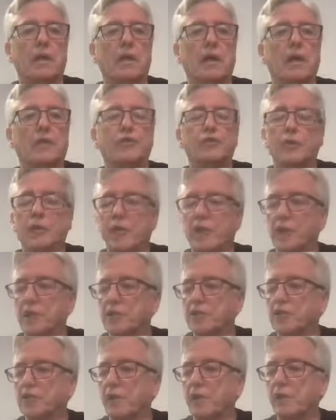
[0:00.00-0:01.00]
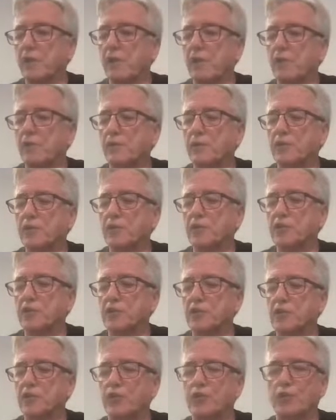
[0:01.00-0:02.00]
do another shout out here
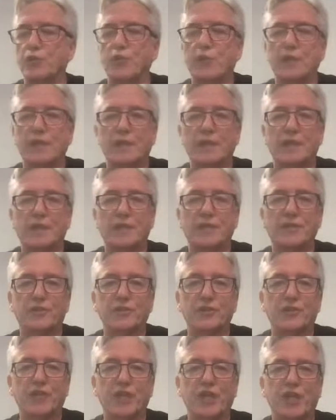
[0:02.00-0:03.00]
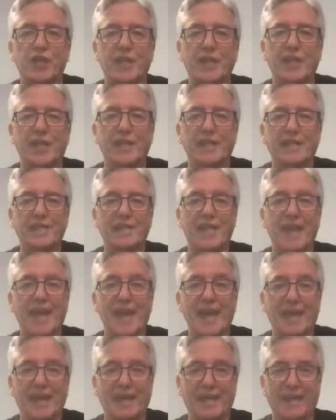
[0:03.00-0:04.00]
to cheeky
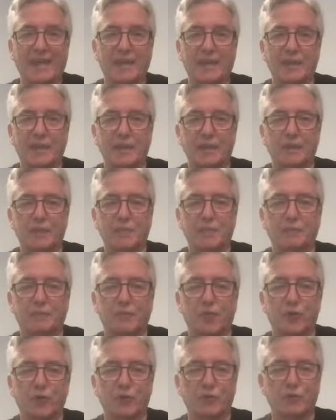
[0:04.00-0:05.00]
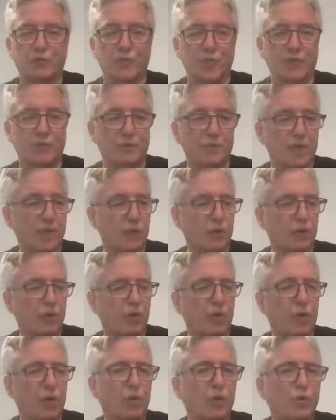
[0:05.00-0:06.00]
tech model railway.
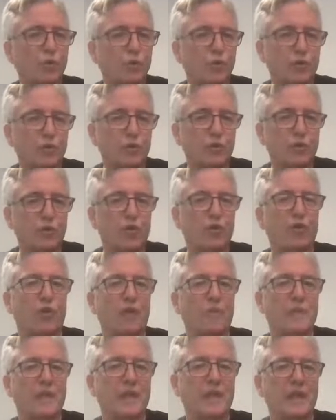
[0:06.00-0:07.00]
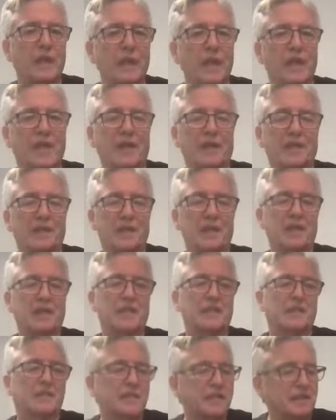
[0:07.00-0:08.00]
Old Oak Common, I think
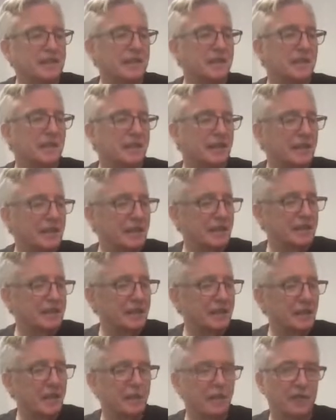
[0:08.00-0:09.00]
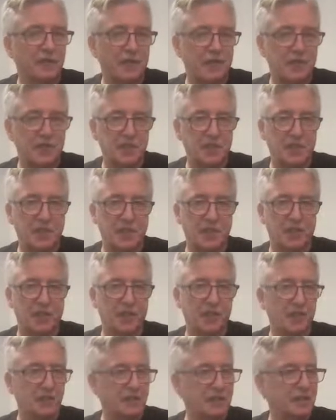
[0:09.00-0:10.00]
the name of his station
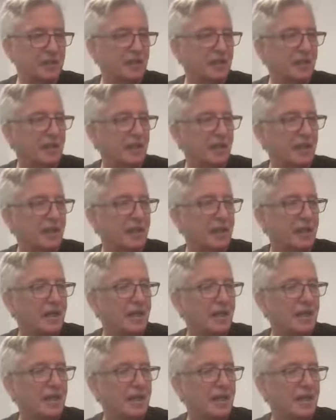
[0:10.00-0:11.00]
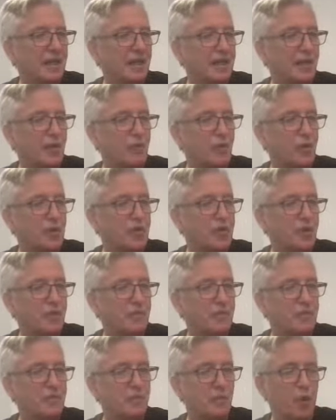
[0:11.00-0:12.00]
is. I watched him
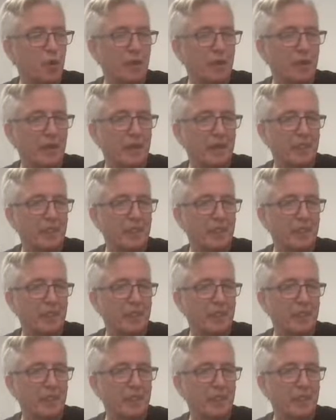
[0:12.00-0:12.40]
this morning.